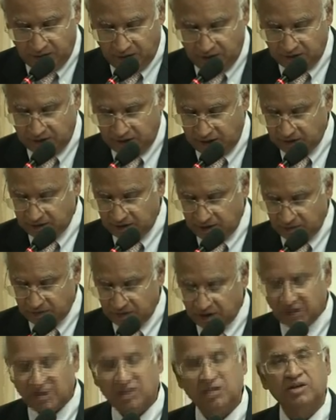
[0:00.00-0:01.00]
a sense of
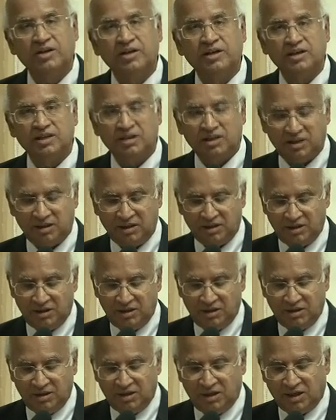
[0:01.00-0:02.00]
security,
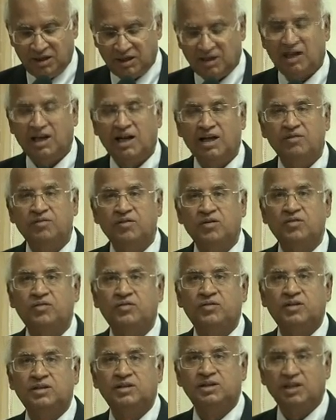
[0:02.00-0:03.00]
and a life
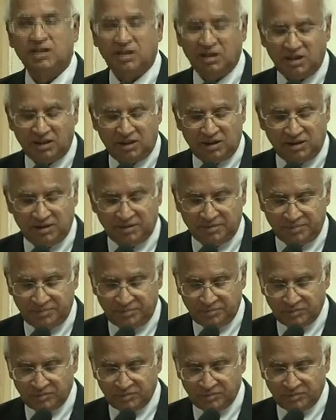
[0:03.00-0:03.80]
of dignity.